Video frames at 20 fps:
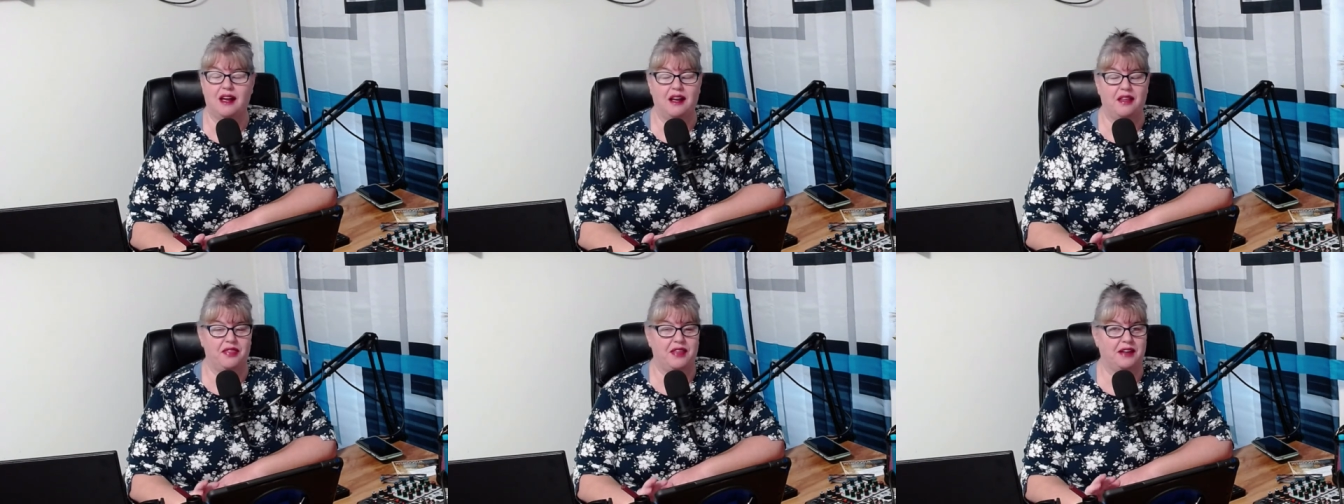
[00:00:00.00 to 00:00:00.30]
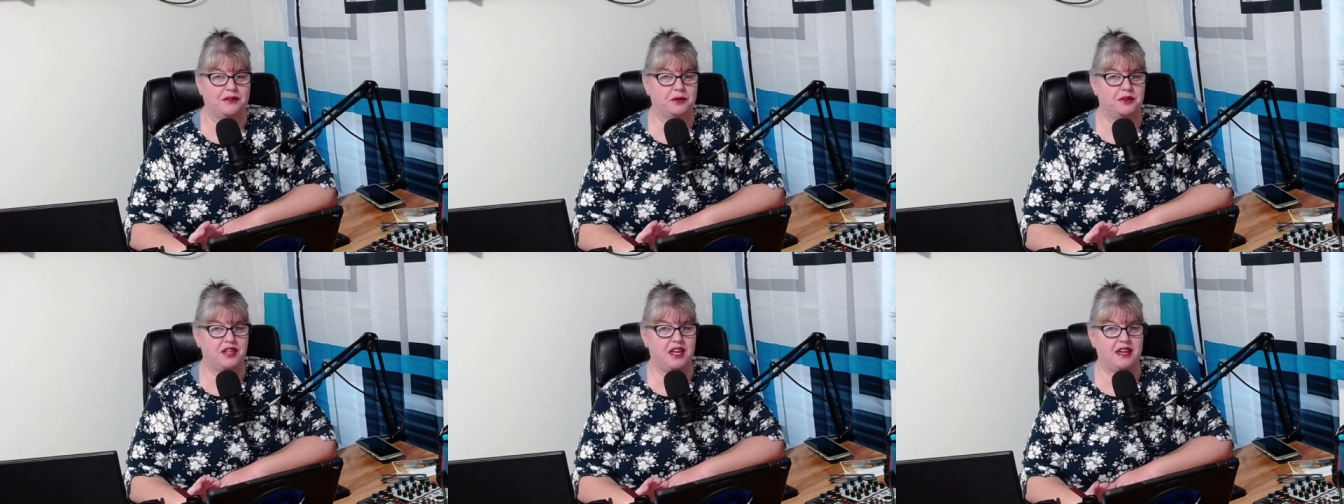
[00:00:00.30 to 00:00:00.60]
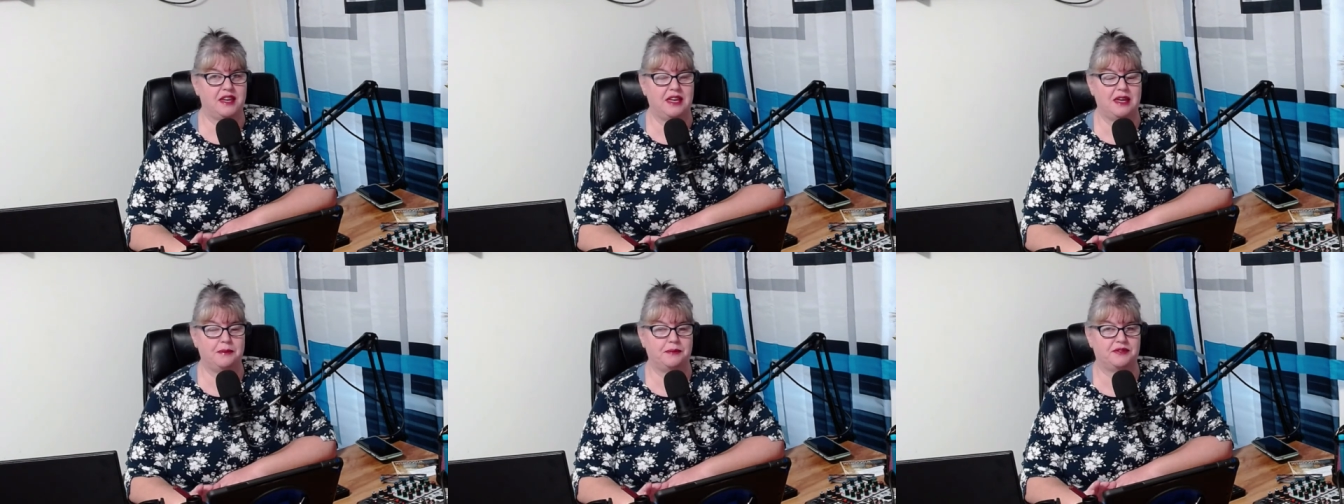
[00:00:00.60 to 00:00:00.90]
That's what they
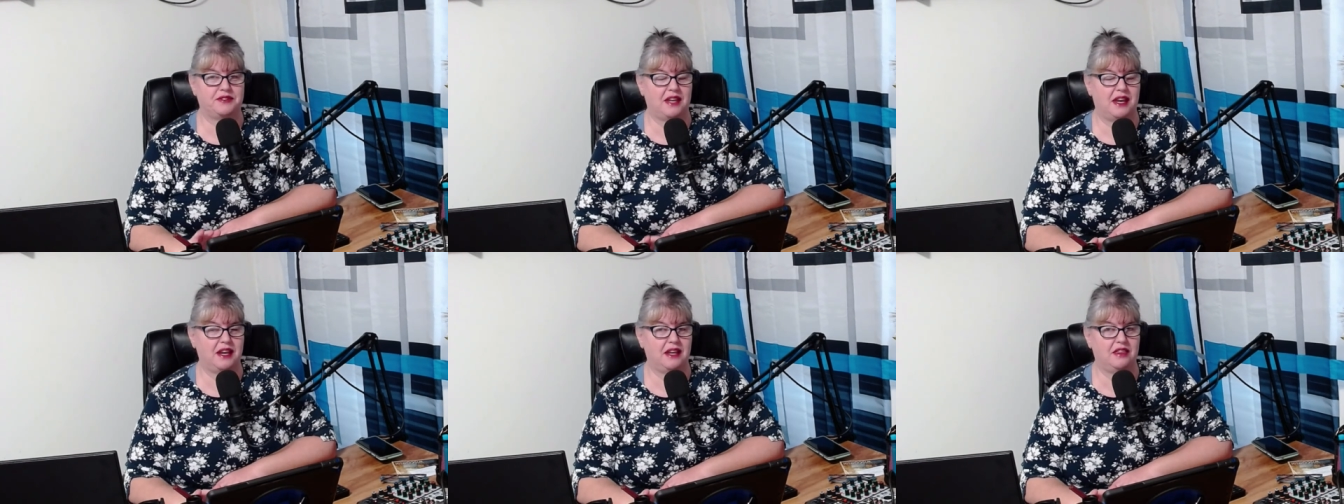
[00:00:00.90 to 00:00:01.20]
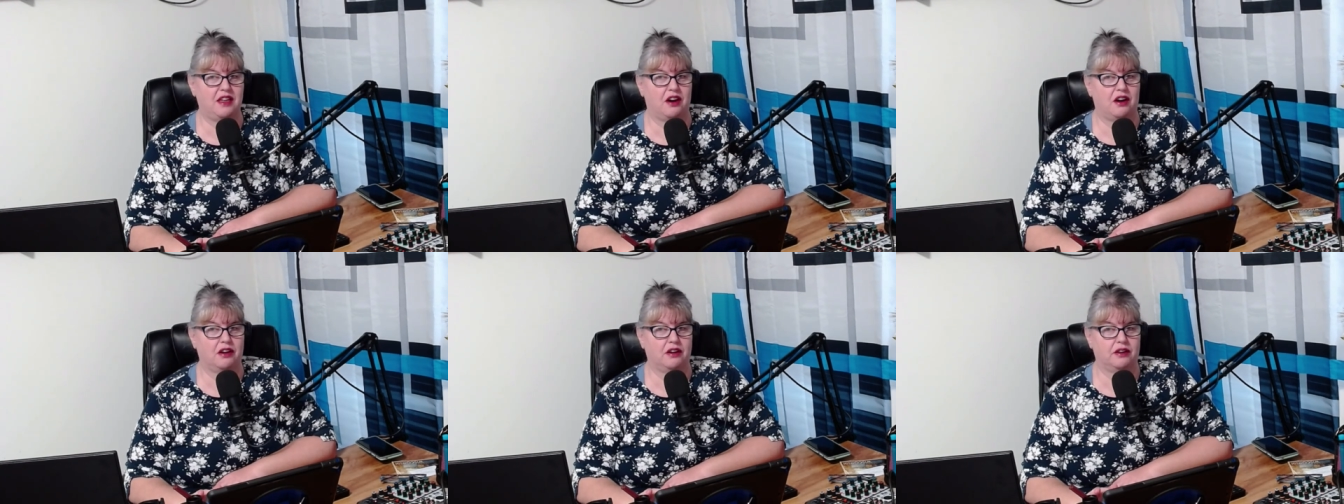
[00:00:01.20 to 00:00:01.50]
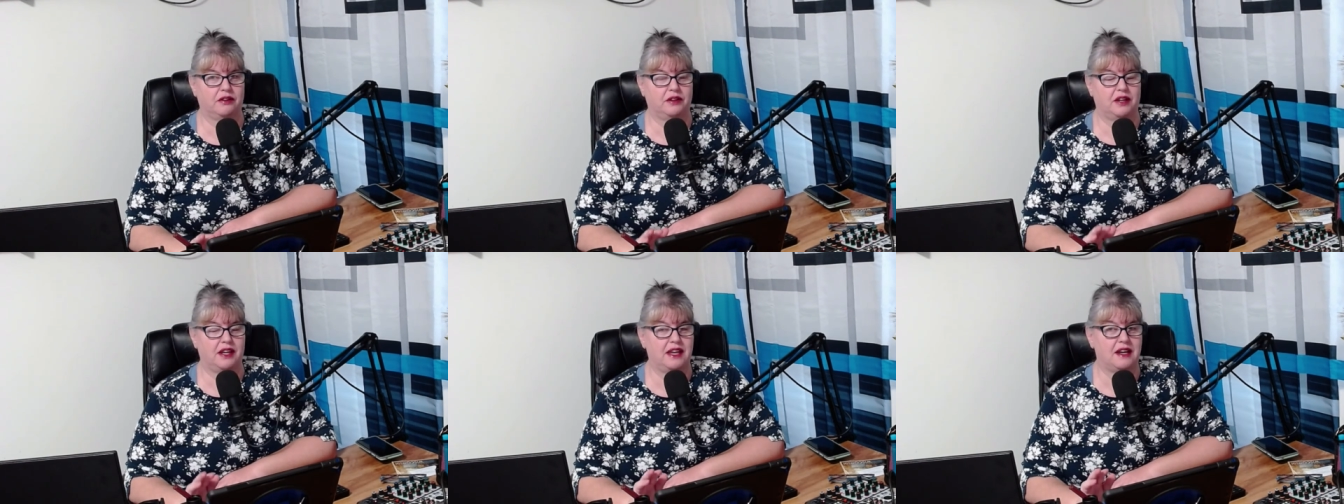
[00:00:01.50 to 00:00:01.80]
keep saying that
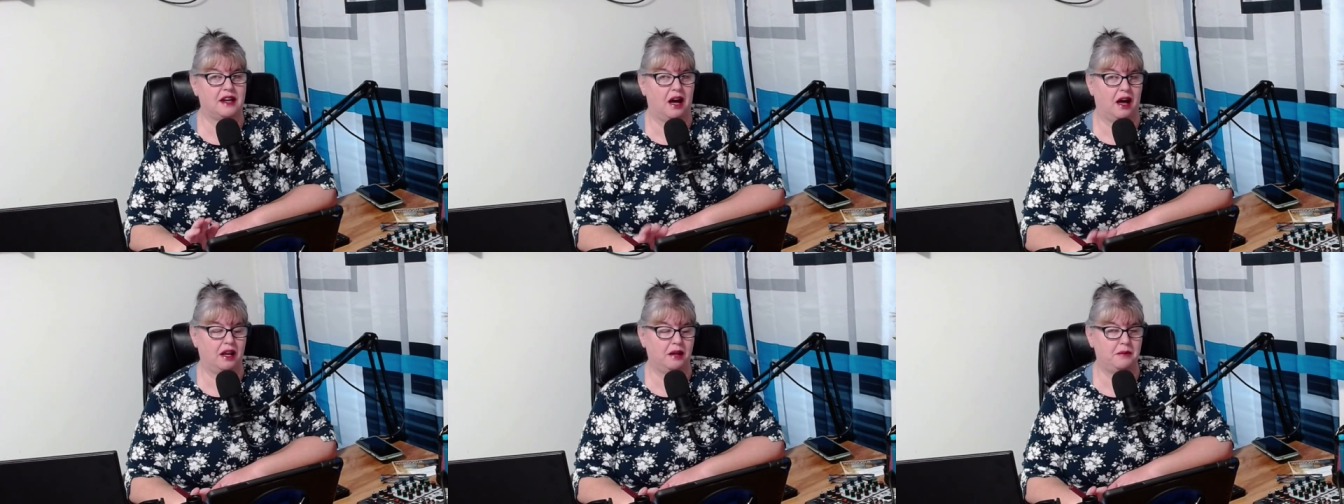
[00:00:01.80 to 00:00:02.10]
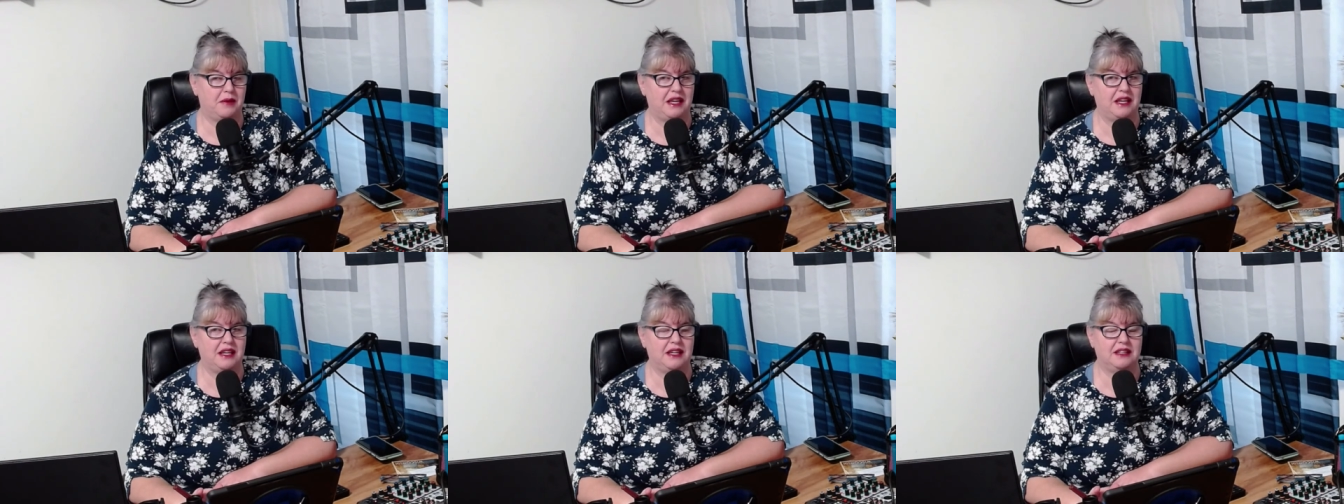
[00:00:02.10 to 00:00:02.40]
our economy